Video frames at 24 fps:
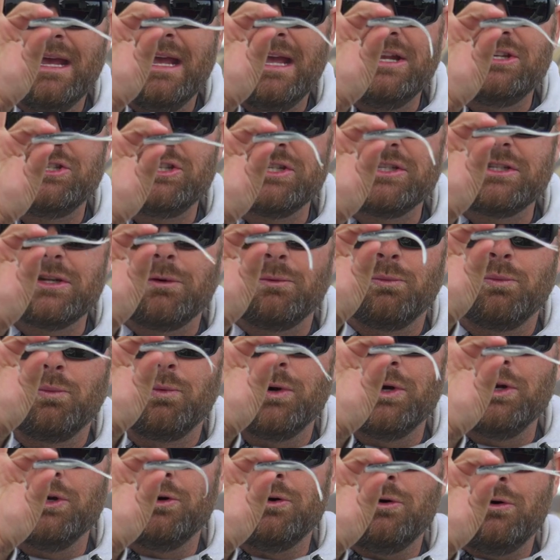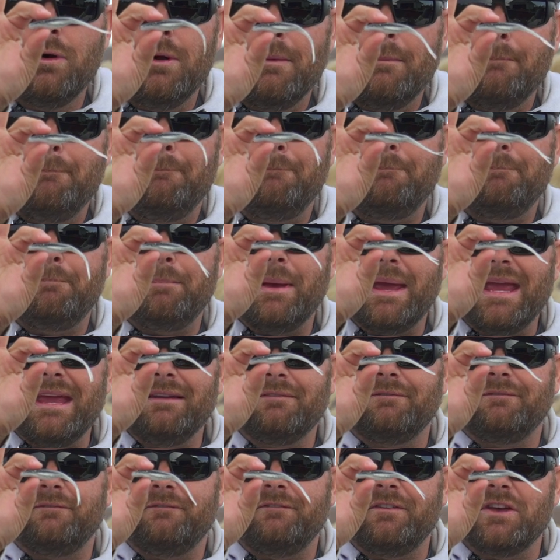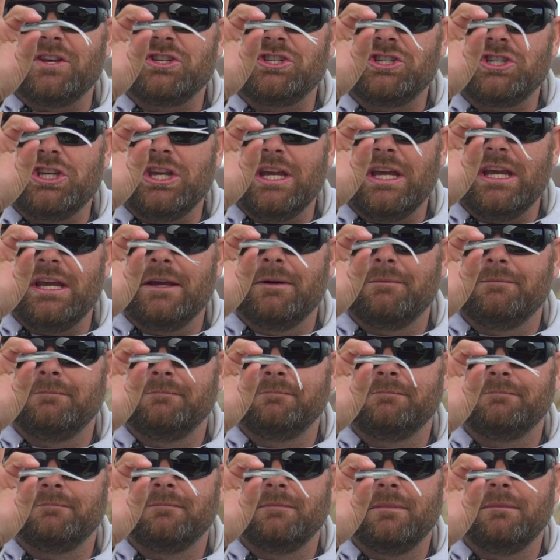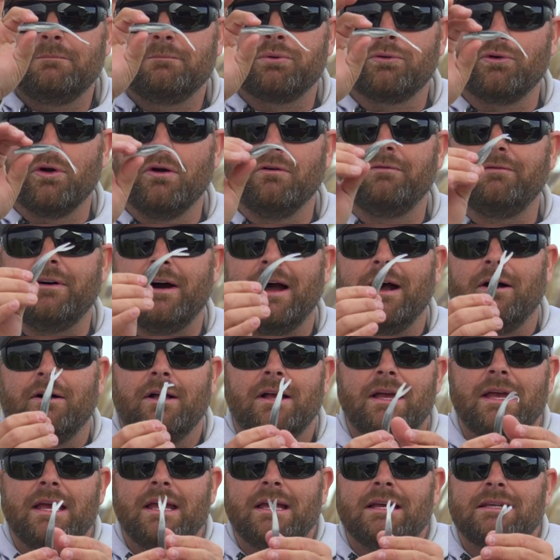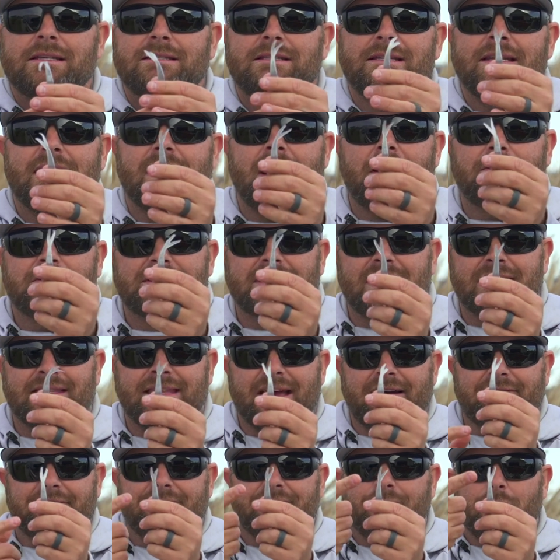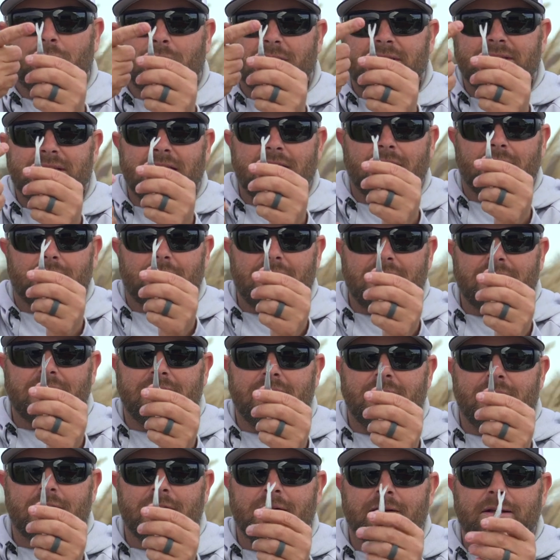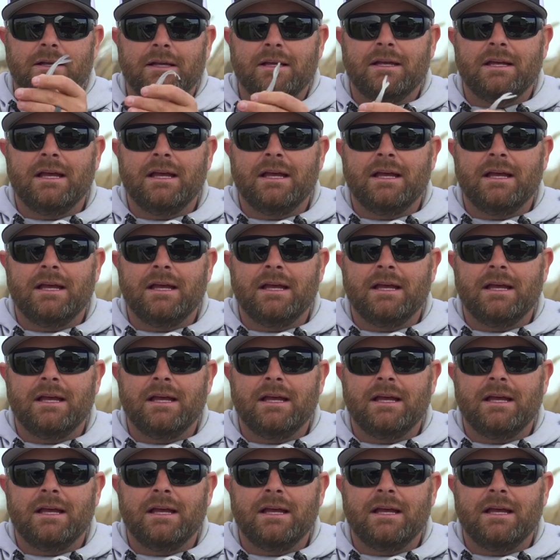It's just a real bait fishy profile. See how it's got that fork tail right there?